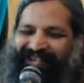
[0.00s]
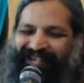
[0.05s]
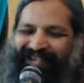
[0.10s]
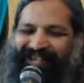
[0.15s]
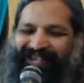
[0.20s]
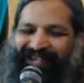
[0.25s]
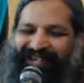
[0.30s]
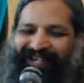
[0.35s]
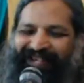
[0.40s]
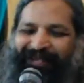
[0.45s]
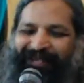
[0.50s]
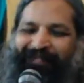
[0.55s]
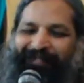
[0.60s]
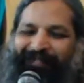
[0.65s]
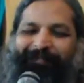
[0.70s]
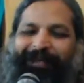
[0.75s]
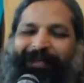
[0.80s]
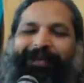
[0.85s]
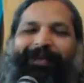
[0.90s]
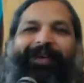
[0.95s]

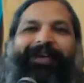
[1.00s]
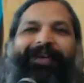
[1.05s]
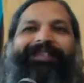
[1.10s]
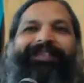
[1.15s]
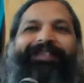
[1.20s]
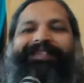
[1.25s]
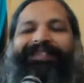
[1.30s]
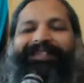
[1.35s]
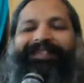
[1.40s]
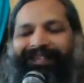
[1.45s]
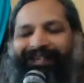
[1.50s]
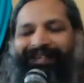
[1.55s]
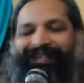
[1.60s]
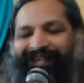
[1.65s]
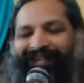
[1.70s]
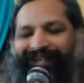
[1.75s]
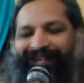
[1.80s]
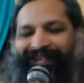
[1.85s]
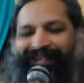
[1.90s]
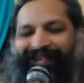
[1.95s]
simply because
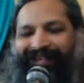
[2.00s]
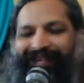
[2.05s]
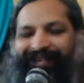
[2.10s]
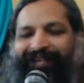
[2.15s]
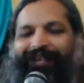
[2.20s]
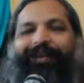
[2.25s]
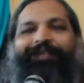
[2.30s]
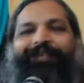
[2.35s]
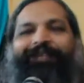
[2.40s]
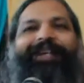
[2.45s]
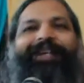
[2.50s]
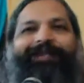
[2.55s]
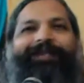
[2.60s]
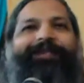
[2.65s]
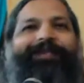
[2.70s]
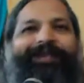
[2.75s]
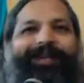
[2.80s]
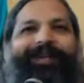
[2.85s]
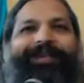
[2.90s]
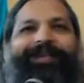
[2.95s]
of the
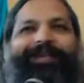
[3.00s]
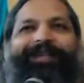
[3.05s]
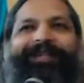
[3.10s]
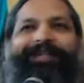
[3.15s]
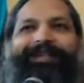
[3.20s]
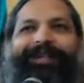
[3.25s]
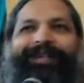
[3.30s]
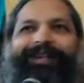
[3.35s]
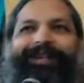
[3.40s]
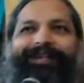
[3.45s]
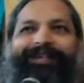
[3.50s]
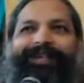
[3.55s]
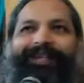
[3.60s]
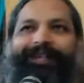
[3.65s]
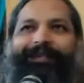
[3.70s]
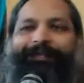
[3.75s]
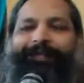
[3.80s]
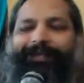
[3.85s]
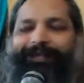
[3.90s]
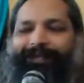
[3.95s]
associations that are
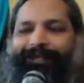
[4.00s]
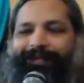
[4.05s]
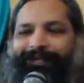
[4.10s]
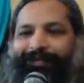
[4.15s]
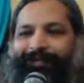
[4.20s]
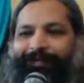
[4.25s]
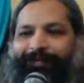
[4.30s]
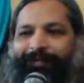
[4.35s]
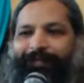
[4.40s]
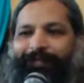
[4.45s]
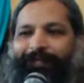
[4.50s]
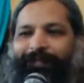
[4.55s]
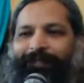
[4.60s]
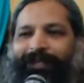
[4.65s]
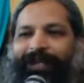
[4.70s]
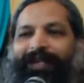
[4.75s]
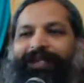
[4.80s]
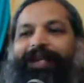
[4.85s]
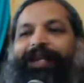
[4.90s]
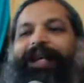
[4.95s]
there with it.
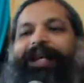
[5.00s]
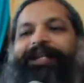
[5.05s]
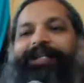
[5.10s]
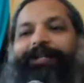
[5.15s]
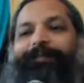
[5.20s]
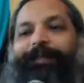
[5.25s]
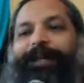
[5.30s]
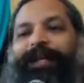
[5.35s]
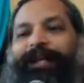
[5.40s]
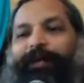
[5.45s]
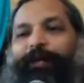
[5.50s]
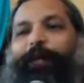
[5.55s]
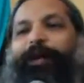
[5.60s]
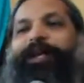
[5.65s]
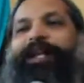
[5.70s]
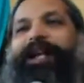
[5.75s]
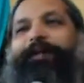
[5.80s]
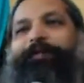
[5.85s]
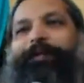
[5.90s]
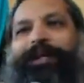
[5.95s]
And then I explained
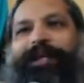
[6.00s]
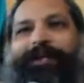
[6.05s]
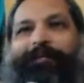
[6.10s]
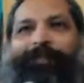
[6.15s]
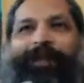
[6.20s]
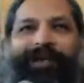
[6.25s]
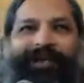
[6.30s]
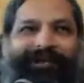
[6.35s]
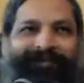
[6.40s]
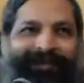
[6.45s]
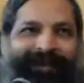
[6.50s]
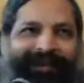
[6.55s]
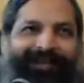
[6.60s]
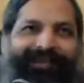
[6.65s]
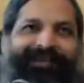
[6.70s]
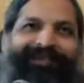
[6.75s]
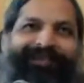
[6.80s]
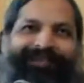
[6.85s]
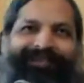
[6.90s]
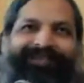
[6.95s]
what I mean by
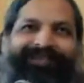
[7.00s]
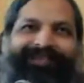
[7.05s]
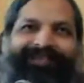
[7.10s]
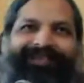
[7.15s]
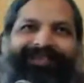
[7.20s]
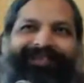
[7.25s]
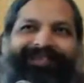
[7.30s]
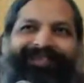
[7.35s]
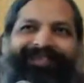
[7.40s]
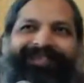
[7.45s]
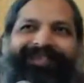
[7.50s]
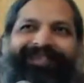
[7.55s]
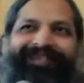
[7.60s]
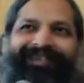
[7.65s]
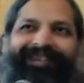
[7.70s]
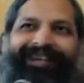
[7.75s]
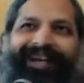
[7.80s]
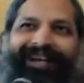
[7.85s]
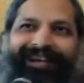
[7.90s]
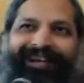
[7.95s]
divine,
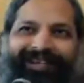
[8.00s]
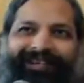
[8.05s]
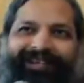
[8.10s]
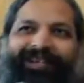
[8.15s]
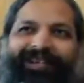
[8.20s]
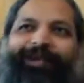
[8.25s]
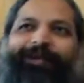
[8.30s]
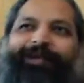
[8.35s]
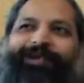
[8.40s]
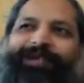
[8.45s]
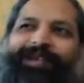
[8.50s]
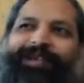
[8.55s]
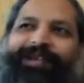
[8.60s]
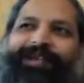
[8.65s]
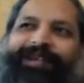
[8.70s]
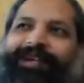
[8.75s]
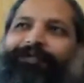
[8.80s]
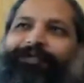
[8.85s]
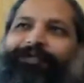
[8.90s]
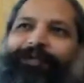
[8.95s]
and distinguishing
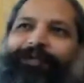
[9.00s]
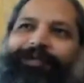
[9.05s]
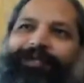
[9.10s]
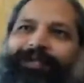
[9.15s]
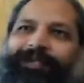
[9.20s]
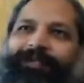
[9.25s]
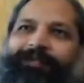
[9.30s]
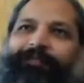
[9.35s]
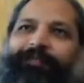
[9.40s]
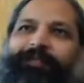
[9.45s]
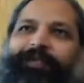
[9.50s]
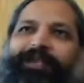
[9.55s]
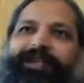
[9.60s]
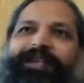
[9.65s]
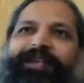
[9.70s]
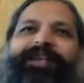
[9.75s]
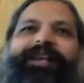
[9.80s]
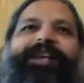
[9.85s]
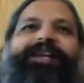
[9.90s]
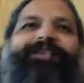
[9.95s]
it from the
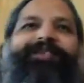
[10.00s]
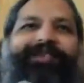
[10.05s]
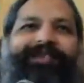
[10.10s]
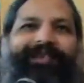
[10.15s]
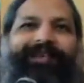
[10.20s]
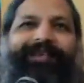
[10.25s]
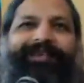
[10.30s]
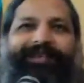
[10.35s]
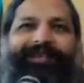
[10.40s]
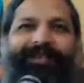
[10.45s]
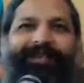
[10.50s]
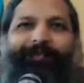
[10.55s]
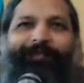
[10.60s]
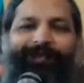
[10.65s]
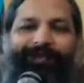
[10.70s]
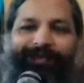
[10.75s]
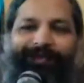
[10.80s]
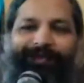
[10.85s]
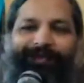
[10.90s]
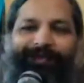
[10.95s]
religious
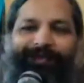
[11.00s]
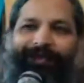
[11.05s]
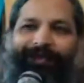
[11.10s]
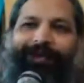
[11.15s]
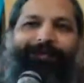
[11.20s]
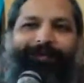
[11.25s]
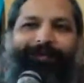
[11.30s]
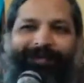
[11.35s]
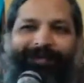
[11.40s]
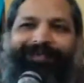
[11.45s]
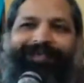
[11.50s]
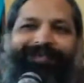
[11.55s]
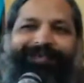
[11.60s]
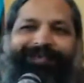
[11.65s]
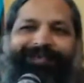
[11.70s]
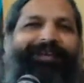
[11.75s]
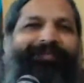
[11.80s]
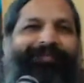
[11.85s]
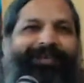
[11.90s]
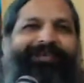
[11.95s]
concepts of God which
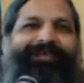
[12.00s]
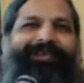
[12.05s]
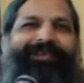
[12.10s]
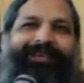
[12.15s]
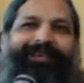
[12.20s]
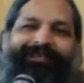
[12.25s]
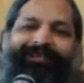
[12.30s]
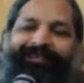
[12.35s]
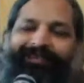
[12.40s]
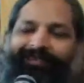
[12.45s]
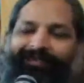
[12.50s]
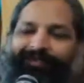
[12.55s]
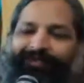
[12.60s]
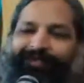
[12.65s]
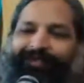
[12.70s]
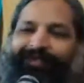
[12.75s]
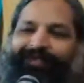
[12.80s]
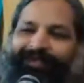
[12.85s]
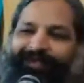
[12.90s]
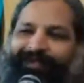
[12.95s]
they have rejected,
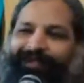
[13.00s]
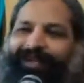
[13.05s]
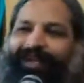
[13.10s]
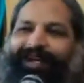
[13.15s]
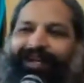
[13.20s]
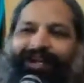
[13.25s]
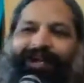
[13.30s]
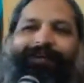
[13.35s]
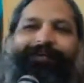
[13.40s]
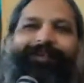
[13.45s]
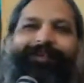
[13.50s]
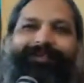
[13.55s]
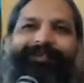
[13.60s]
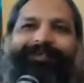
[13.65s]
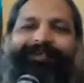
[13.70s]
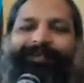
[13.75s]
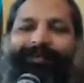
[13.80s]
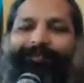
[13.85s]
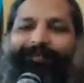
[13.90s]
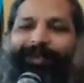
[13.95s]
and how this
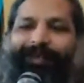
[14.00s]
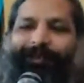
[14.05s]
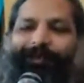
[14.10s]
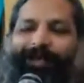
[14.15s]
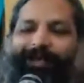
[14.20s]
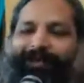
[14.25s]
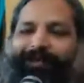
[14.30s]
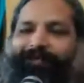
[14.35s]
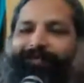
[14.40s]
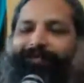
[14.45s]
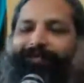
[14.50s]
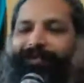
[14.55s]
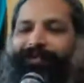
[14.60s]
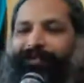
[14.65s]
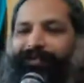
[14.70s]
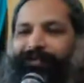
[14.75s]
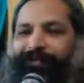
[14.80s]
is something quite different.